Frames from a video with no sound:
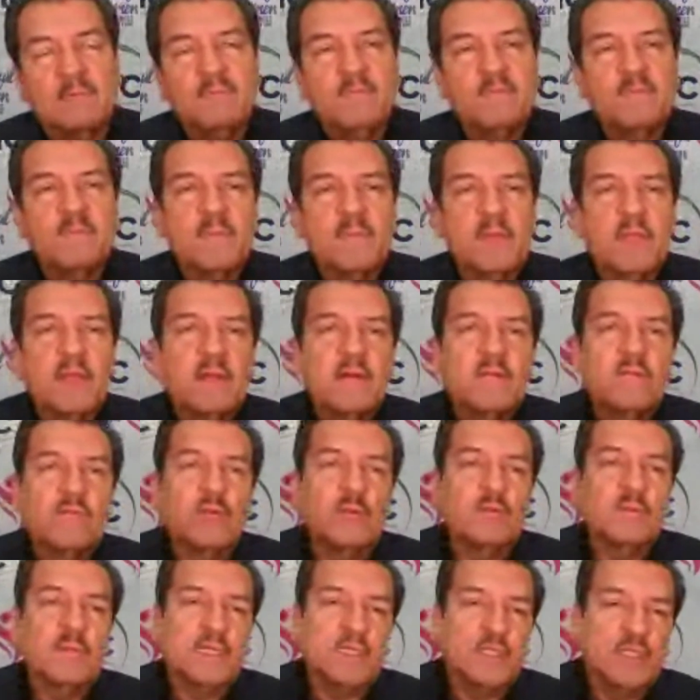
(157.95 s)
from their
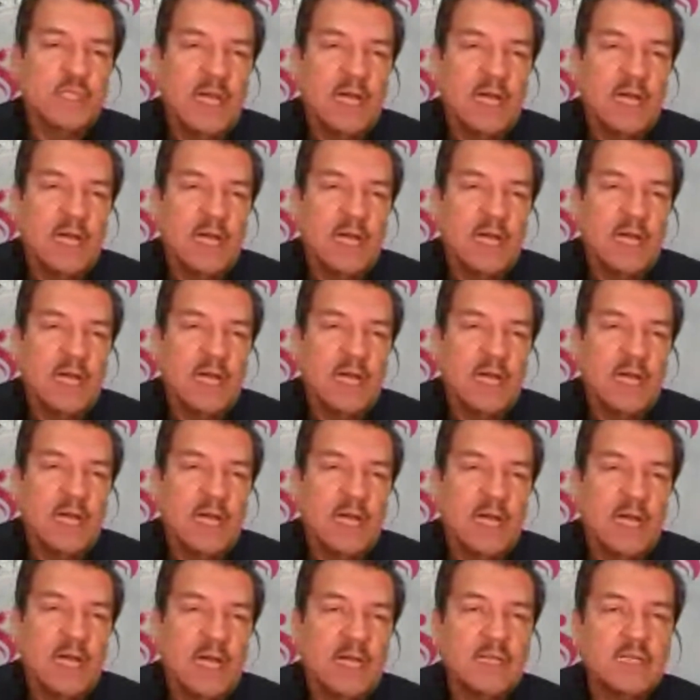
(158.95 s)
challenges,
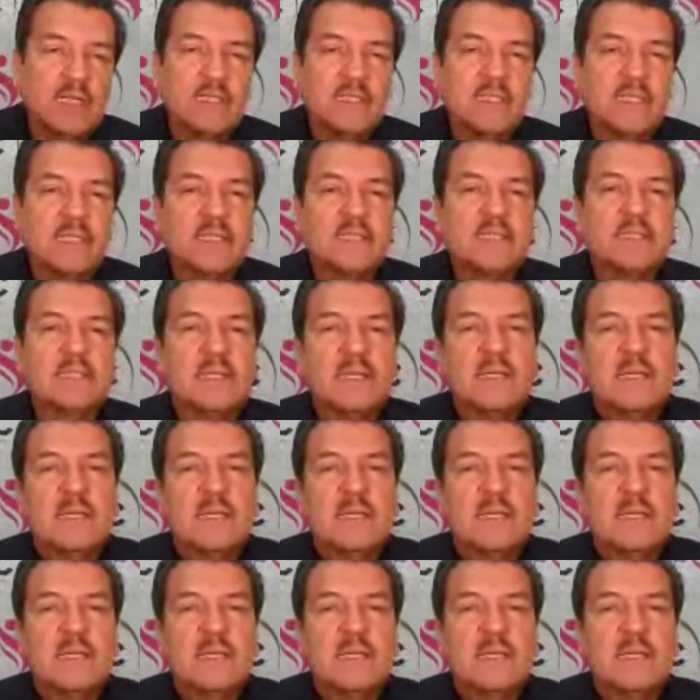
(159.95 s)
and help